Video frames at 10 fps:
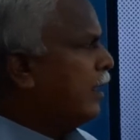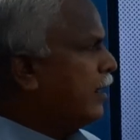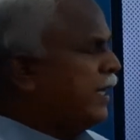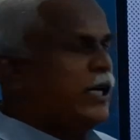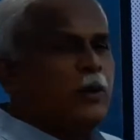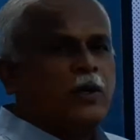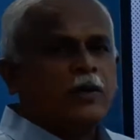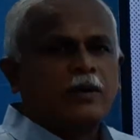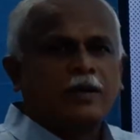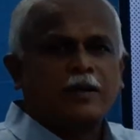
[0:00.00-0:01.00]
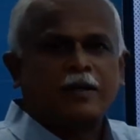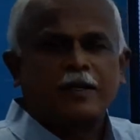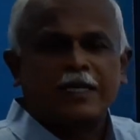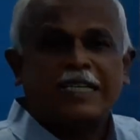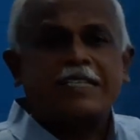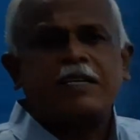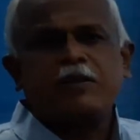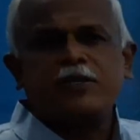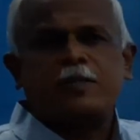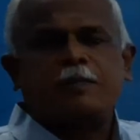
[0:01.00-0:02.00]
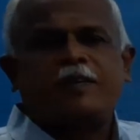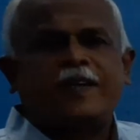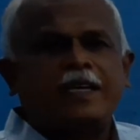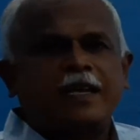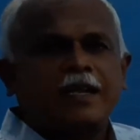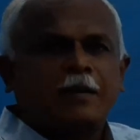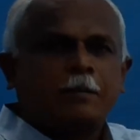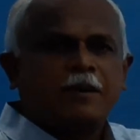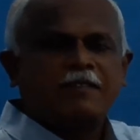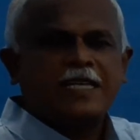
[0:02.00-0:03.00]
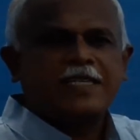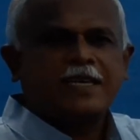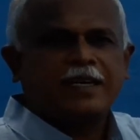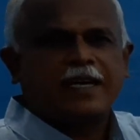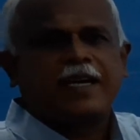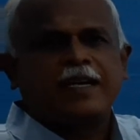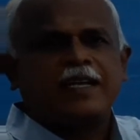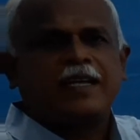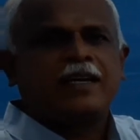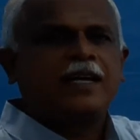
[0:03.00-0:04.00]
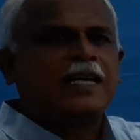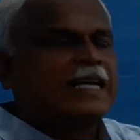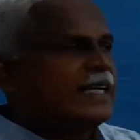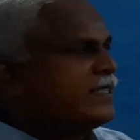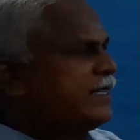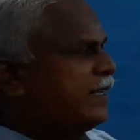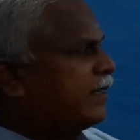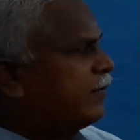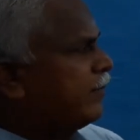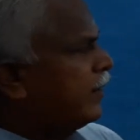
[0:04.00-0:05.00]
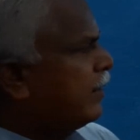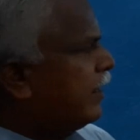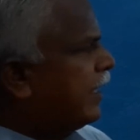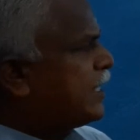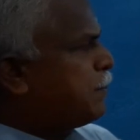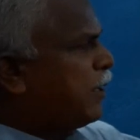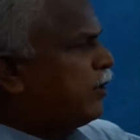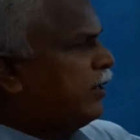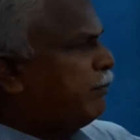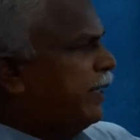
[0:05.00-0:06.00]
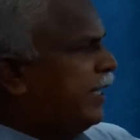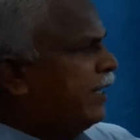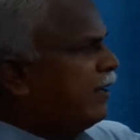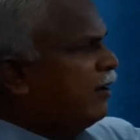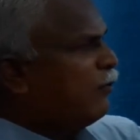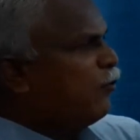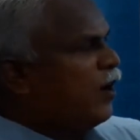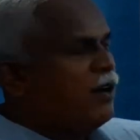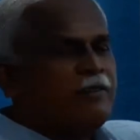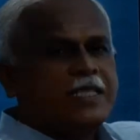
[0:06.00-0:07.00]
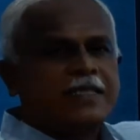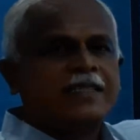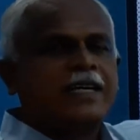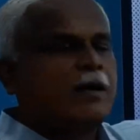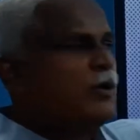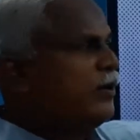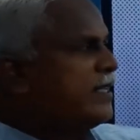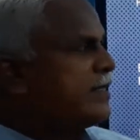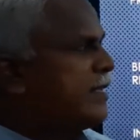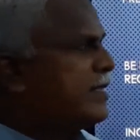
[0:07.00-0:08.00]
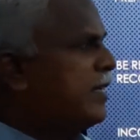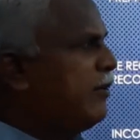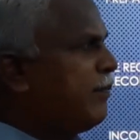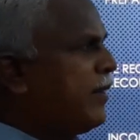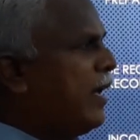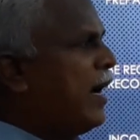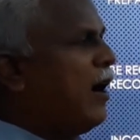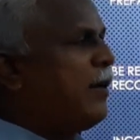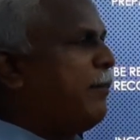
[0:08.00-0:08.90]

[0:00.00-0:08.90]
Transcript: They don't distinguish between previous year, current year or next year. Irrespective of the period for which the amount is received or